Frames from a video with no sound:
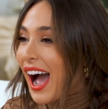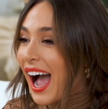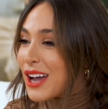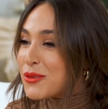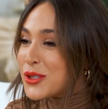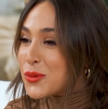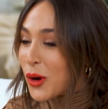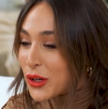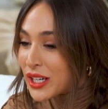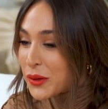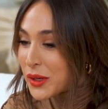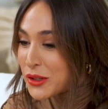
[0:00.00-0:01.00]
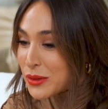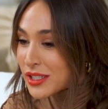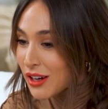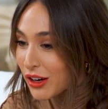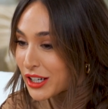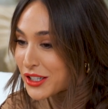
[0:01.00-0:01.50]
I was wondering when you
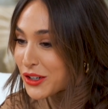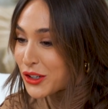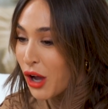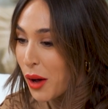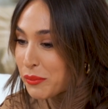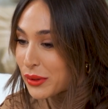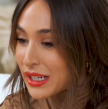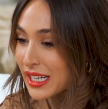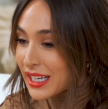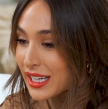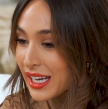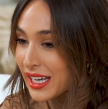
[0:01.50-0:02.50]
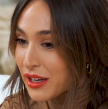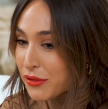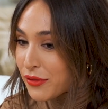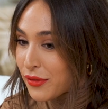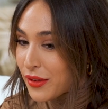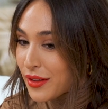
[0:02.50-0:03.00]
started your company if